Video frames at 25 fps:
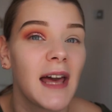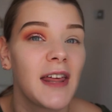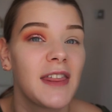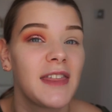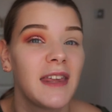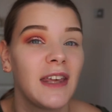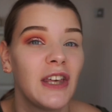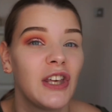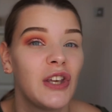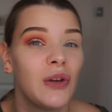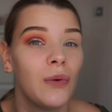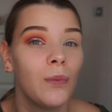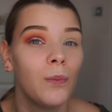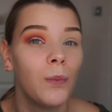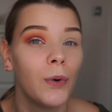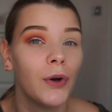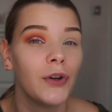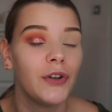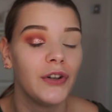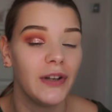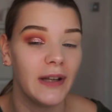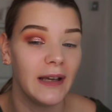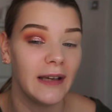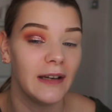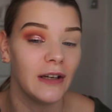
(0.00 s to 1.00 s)
I think you would
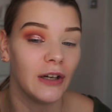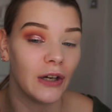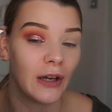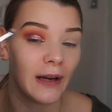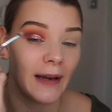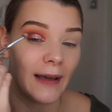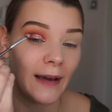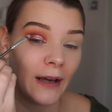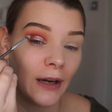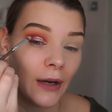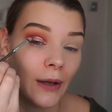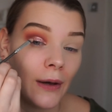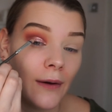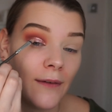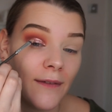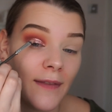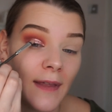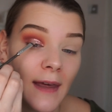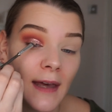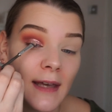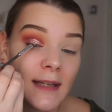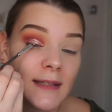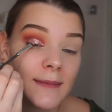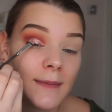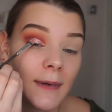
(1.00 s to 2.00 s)
need a glitter glue of
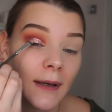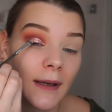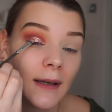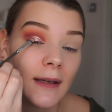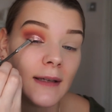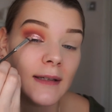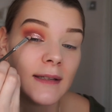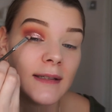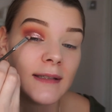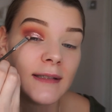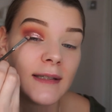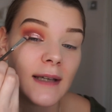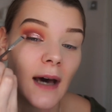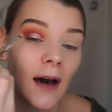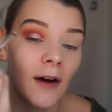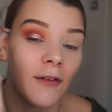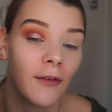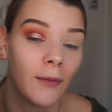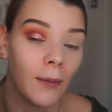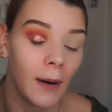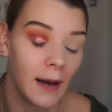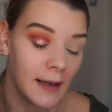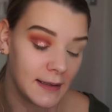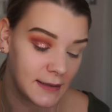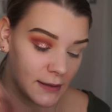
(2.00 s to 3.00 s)
this because
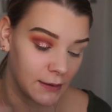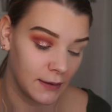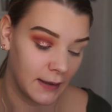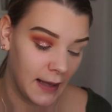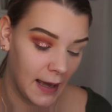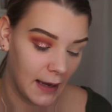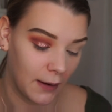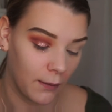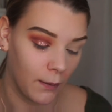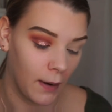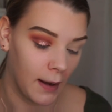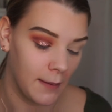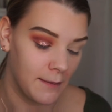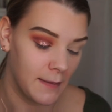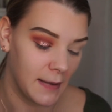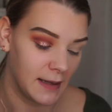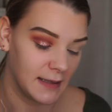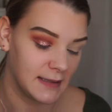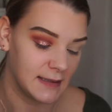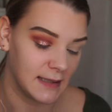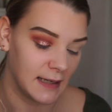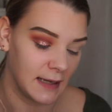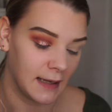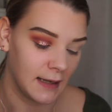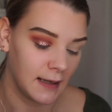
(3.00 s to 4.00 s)
otherwise it would get quite
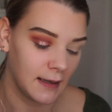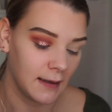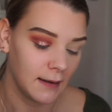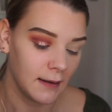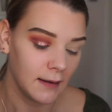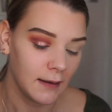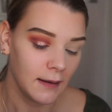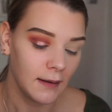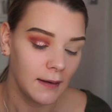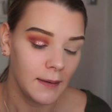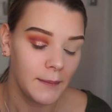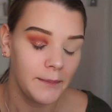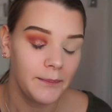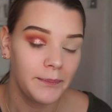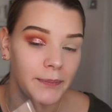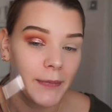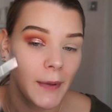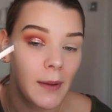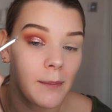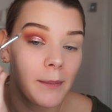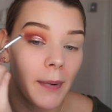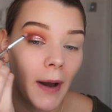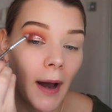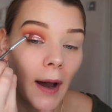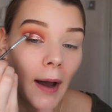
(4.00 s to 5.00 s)
messy.
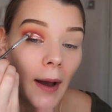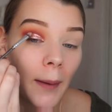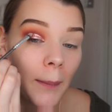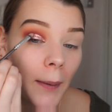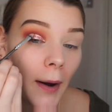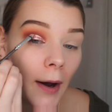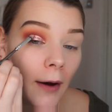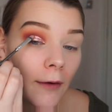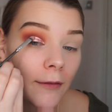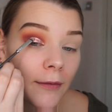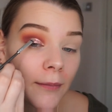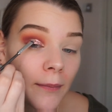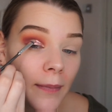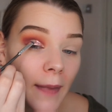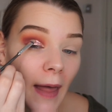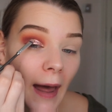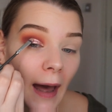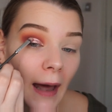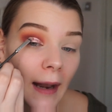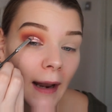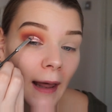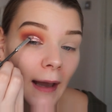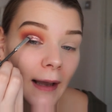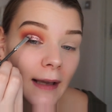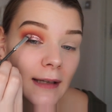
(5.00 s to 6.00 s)
But apart from
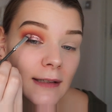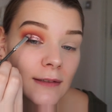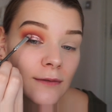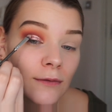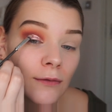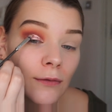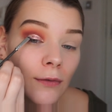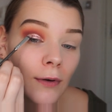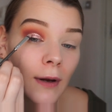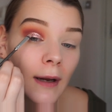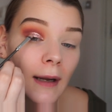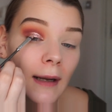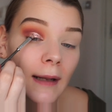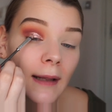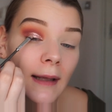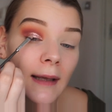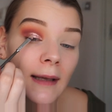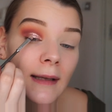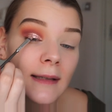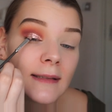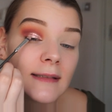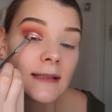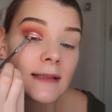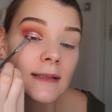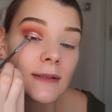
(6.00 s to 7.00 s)
that, like, it's really
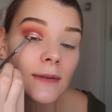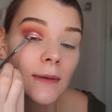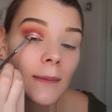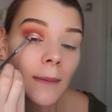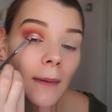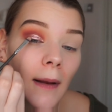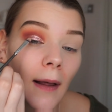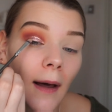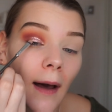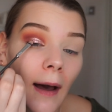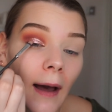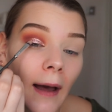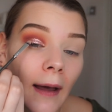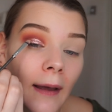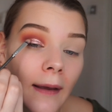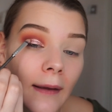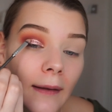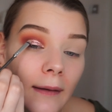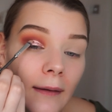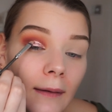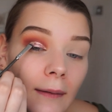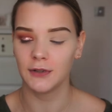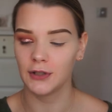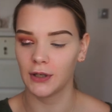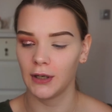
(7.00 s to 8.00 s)
easy to apply.
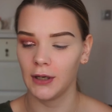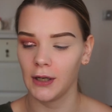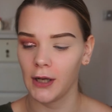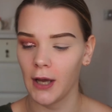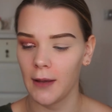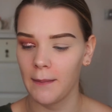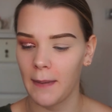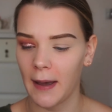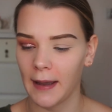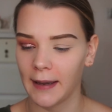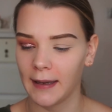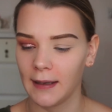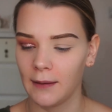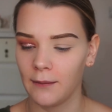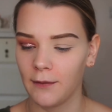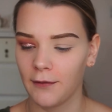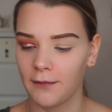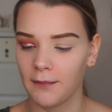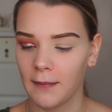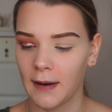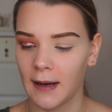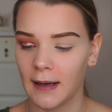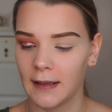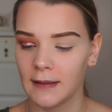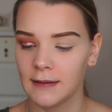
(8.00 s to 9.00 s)
I'm just going to go back in with
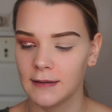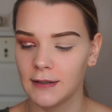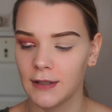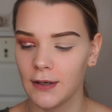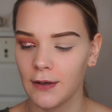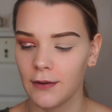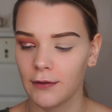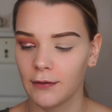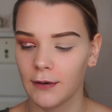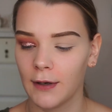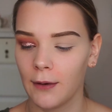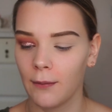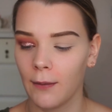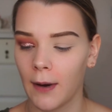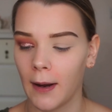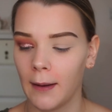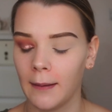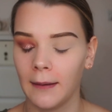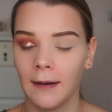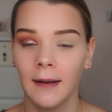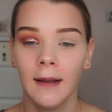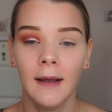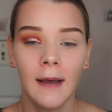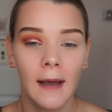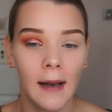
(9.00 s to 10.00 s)
my
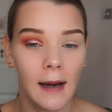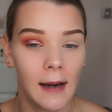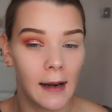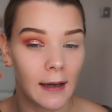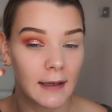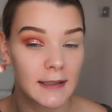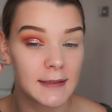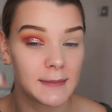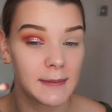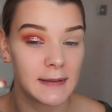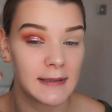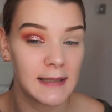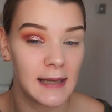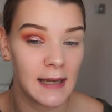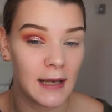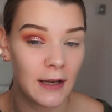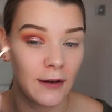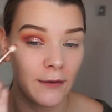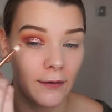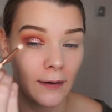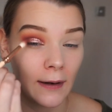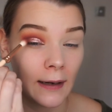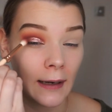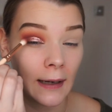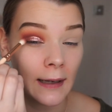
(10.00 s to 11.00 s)
231 Luxe Petite
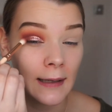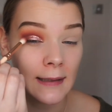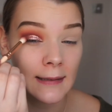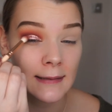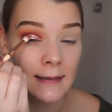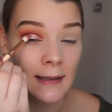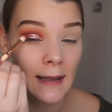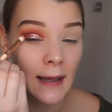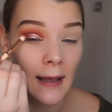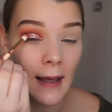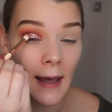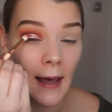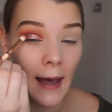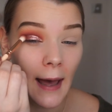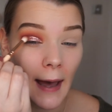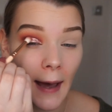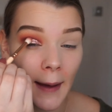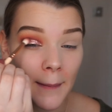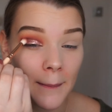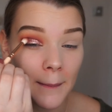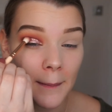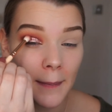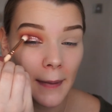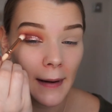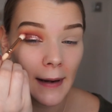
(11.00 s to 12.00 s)
Crease
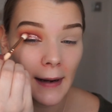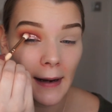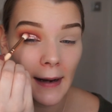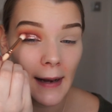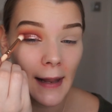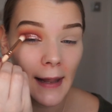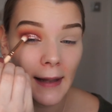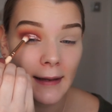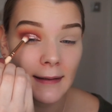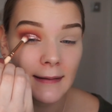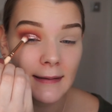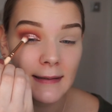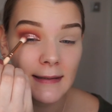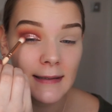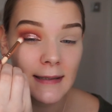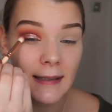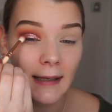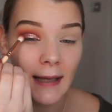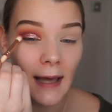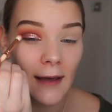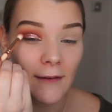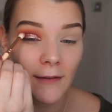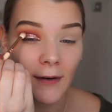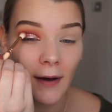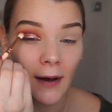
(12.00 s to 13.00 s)
and blend
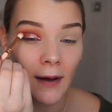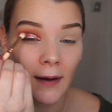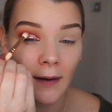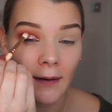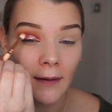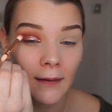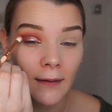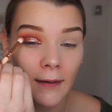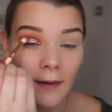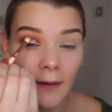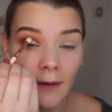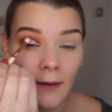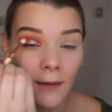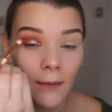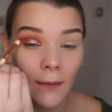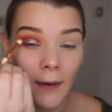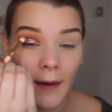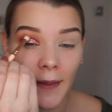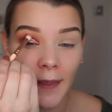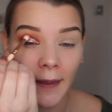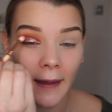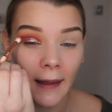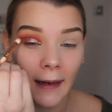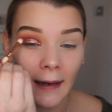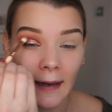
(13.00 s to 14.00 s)
together where
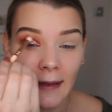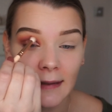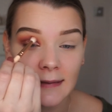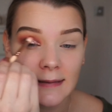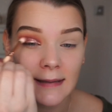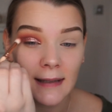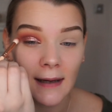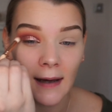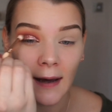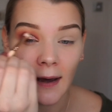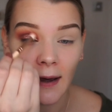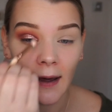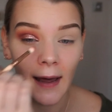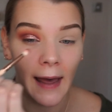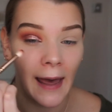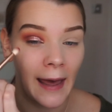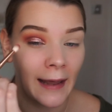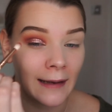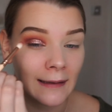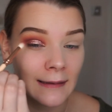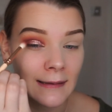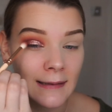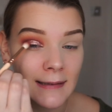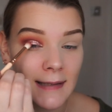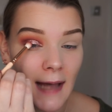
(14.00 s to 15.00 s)
the glitter
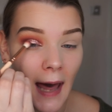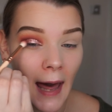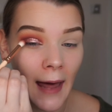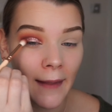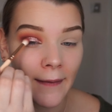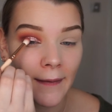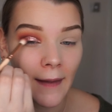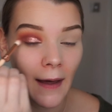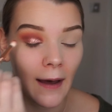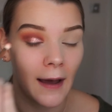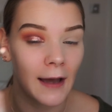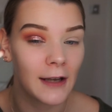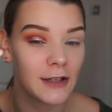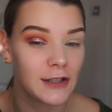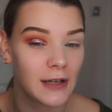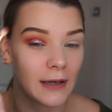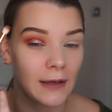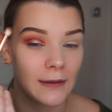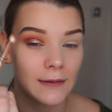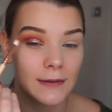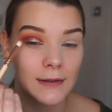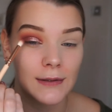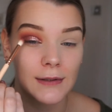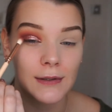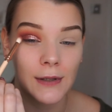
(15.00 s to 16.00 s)
ends and the
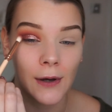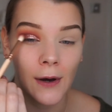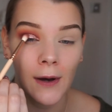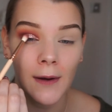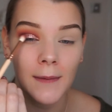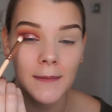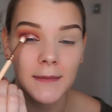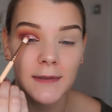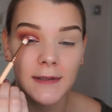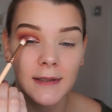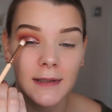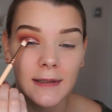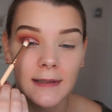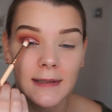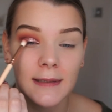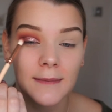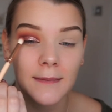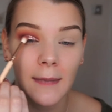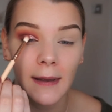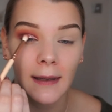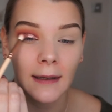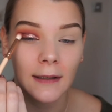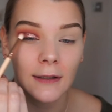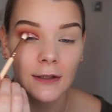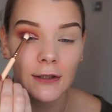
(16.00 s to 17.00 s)
eyeshadow stops, just to
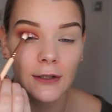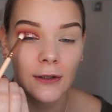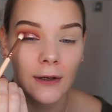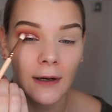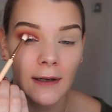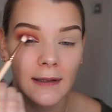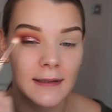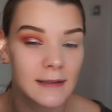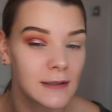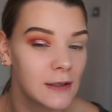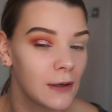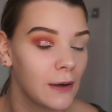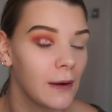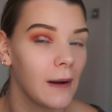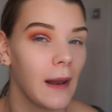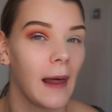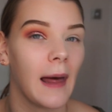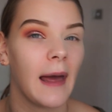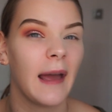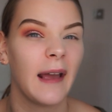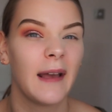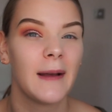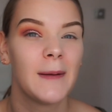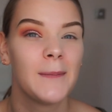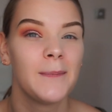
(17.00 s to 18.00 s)
make sure it's not
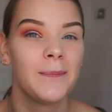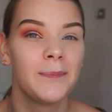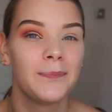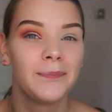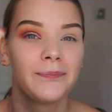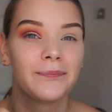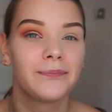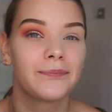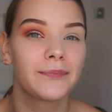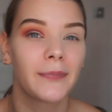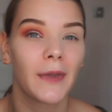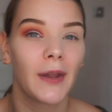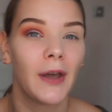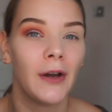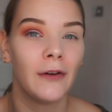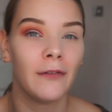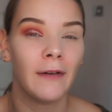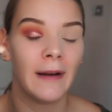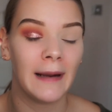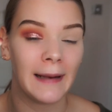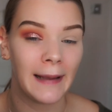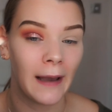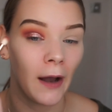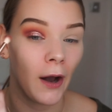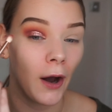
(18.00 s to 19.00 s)
like a
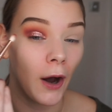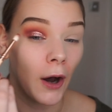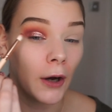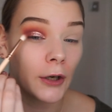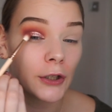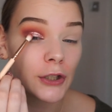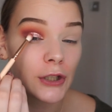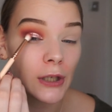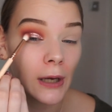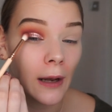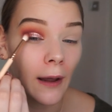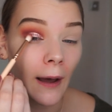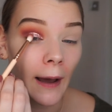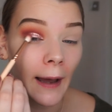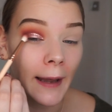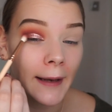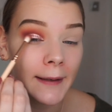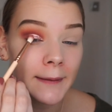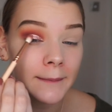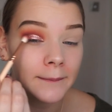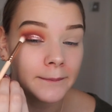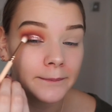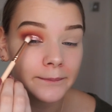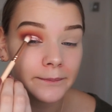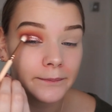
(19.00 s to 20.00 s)
really harsh line.